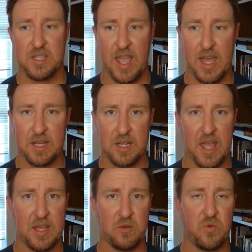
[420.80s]

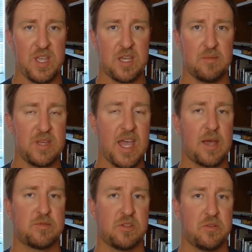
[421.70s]
And we can be
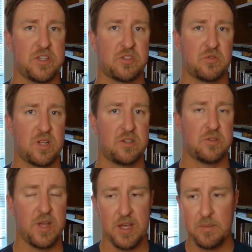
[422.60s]
absolutely surrendered to
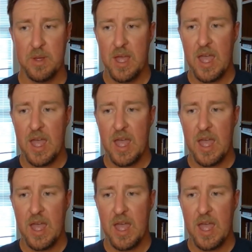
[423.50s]
him.